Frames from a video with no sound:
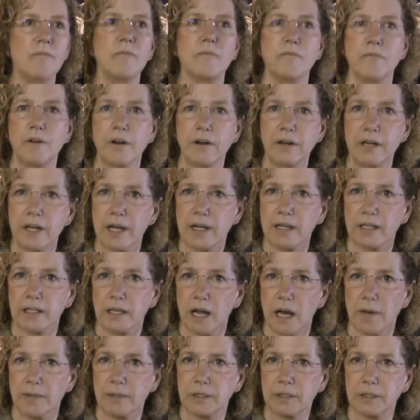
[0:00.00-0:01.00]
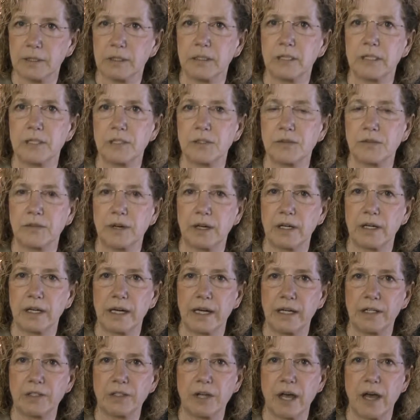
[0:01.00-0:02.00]
very economical as far
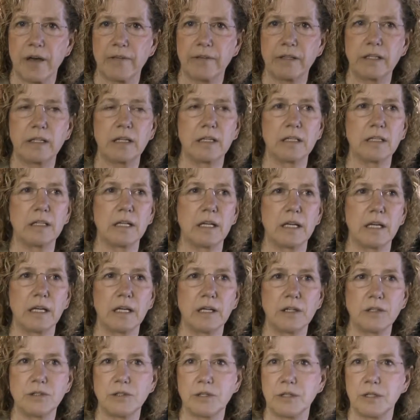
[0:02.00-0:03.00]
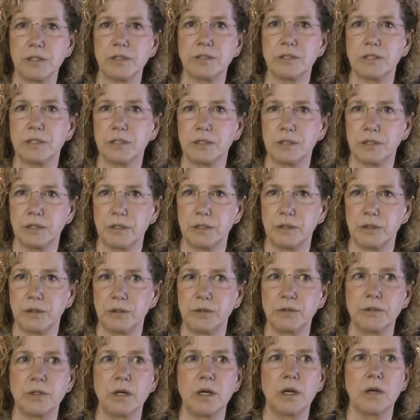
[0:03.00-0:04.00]
as having an easier to
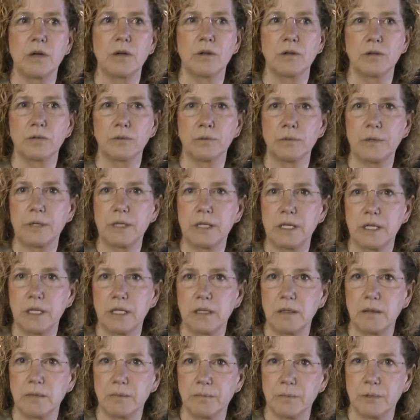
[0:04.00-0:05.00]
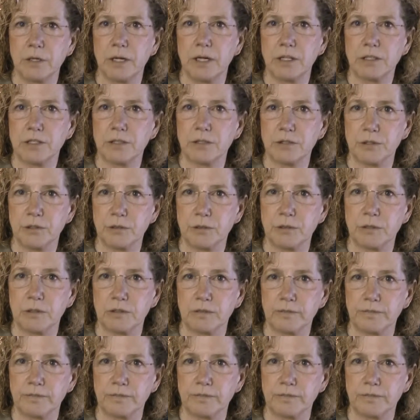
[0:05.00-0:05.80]
use 3D production tool.